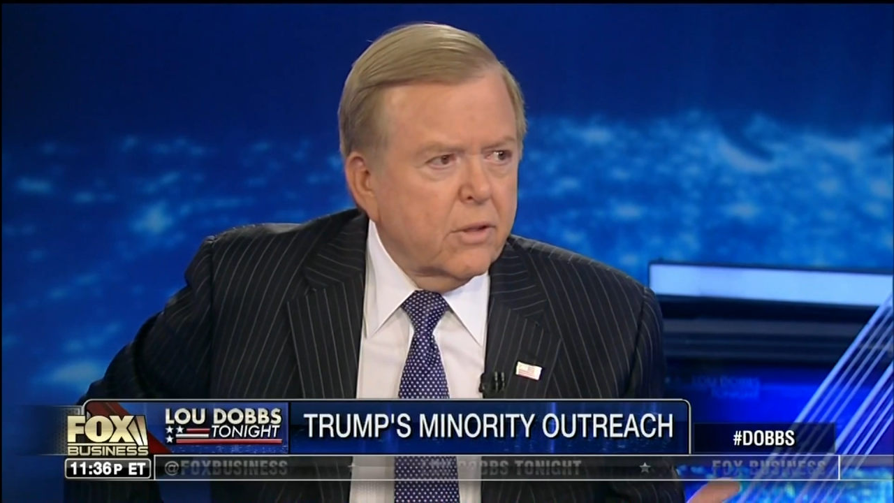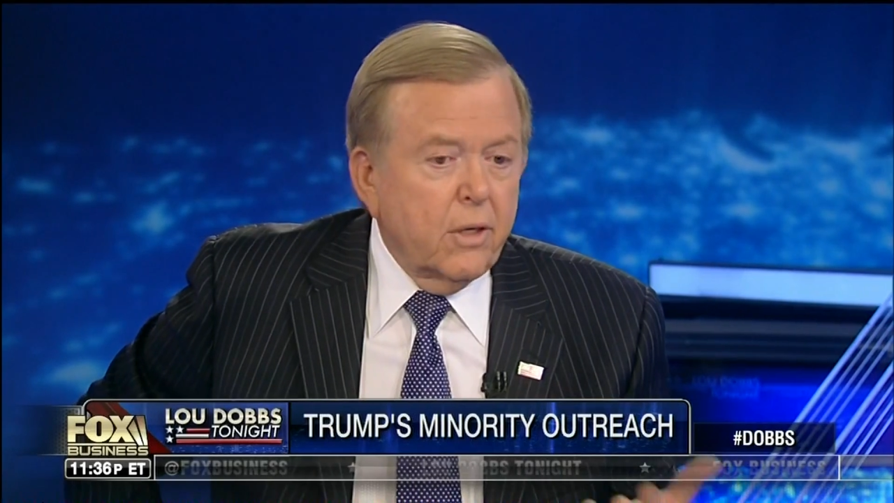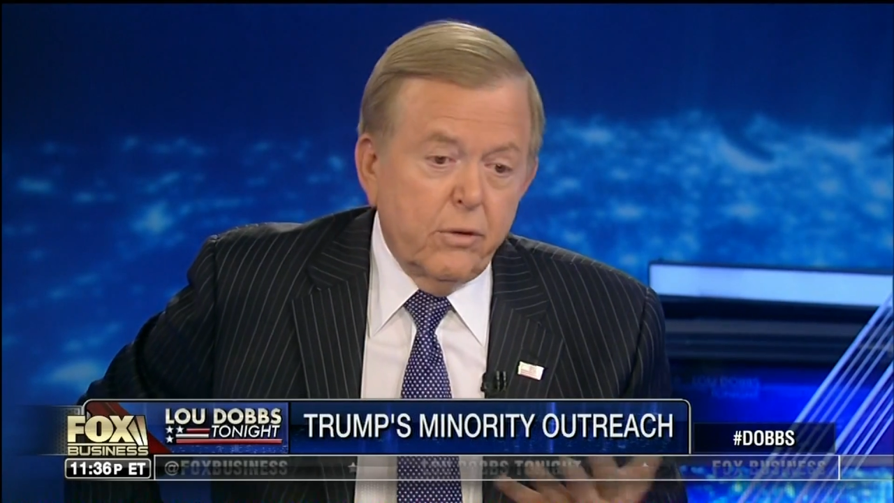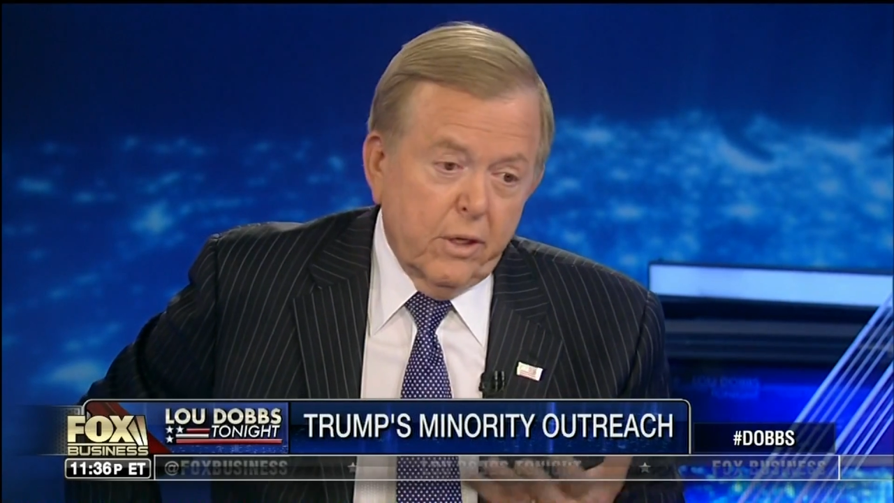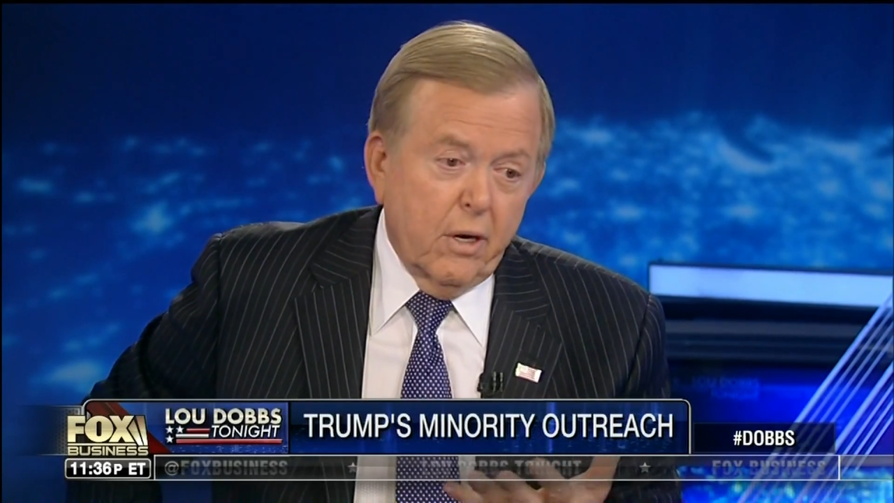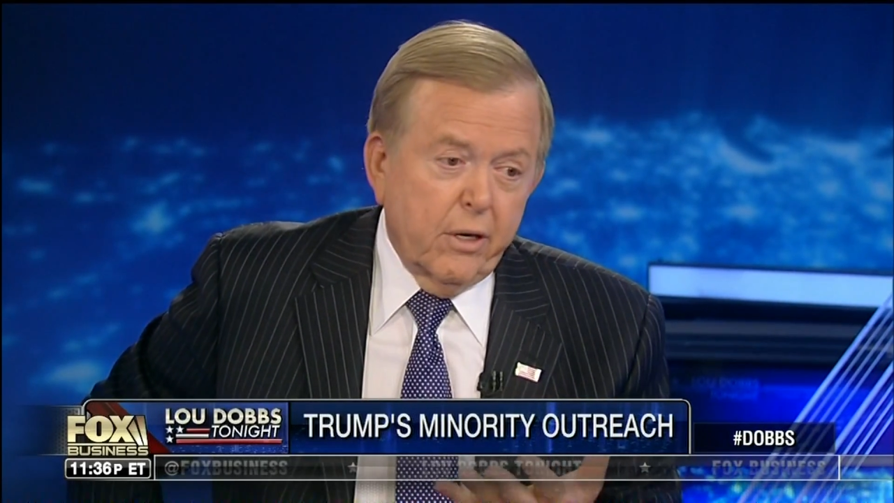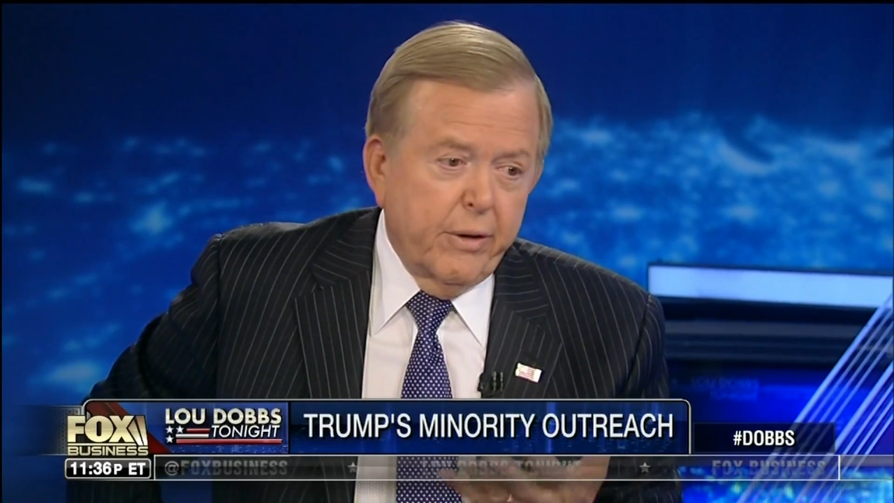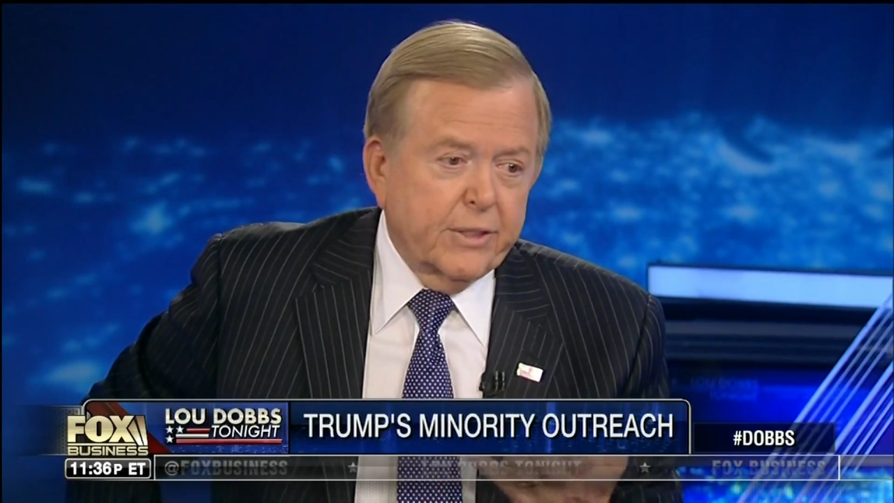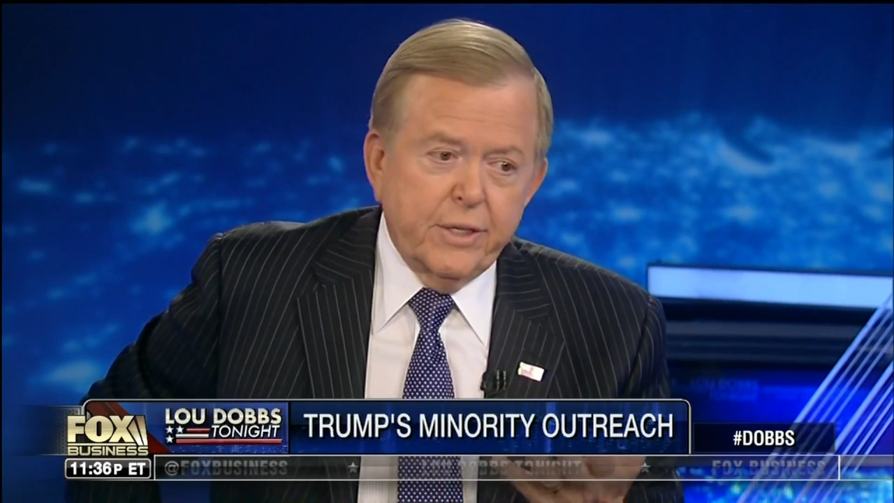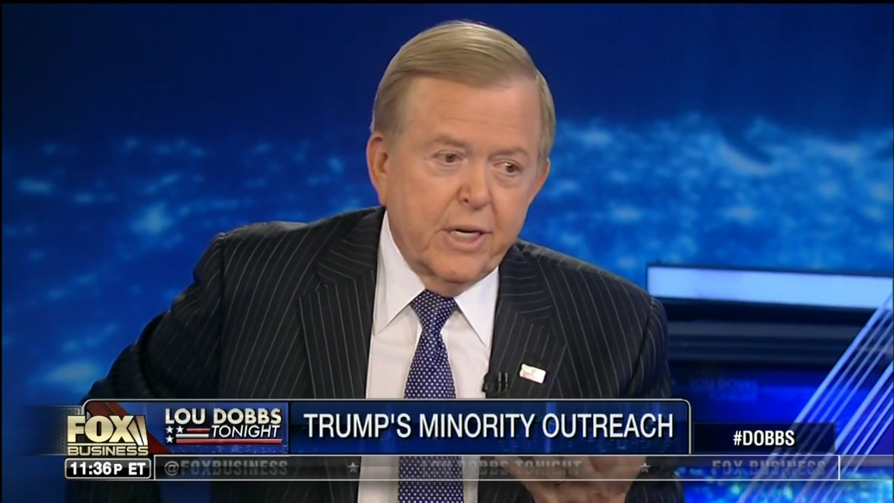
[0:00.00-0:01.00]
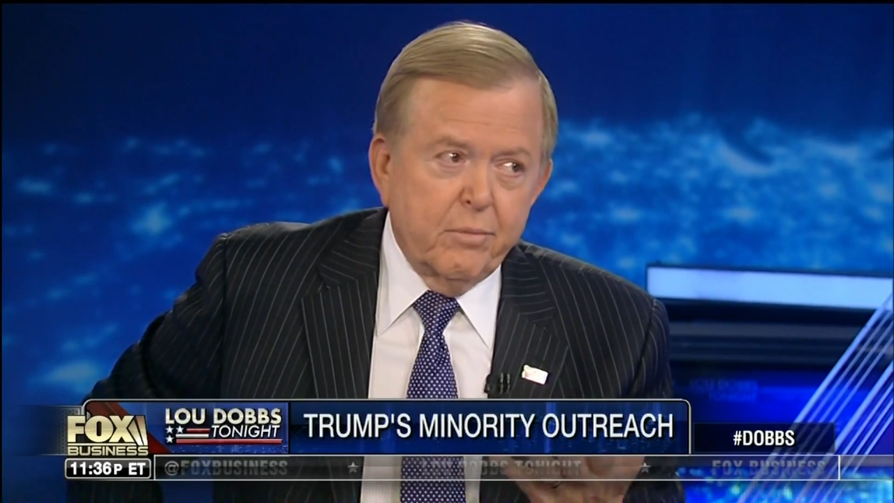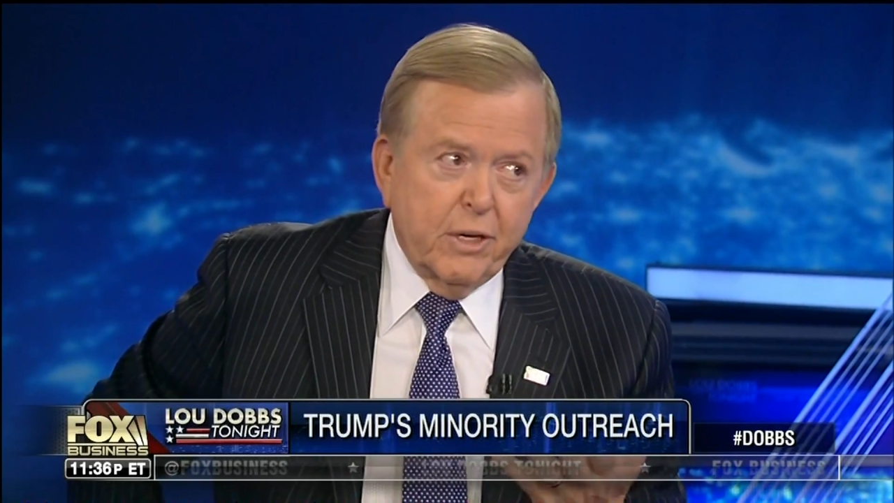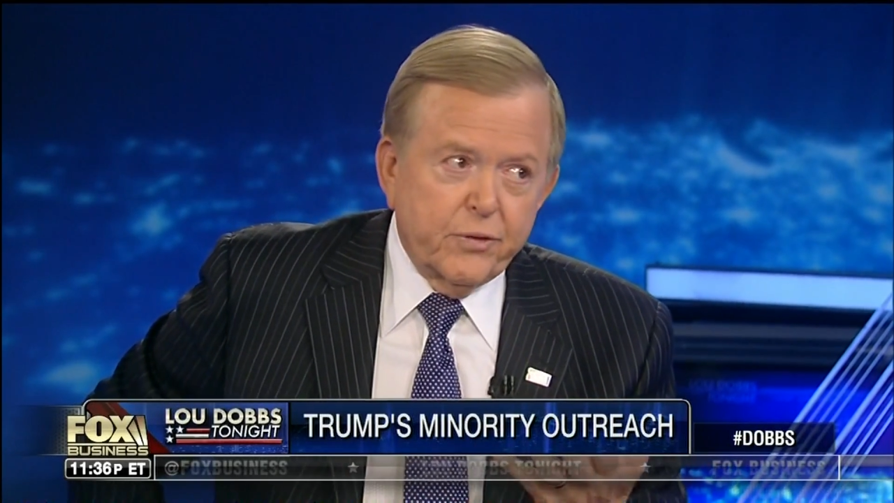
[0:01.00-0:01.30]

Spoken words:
You could argue he hasn't done much